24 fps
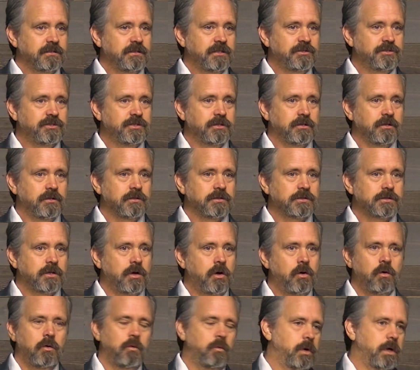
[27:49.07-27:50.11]
And she goes,
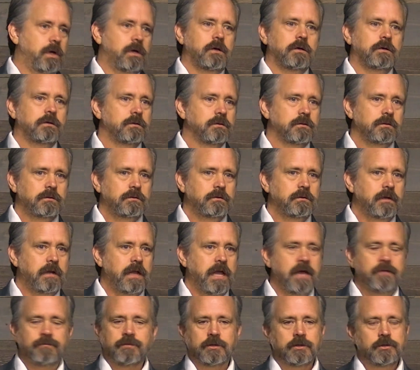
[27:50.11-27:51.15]
Oh, well,
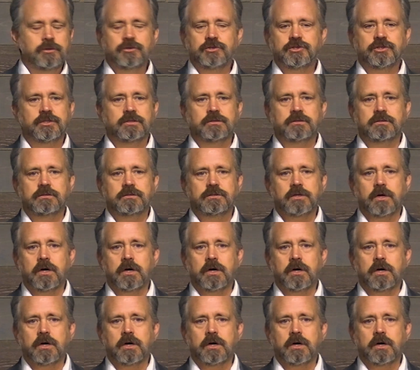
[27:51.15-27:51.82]
evolution,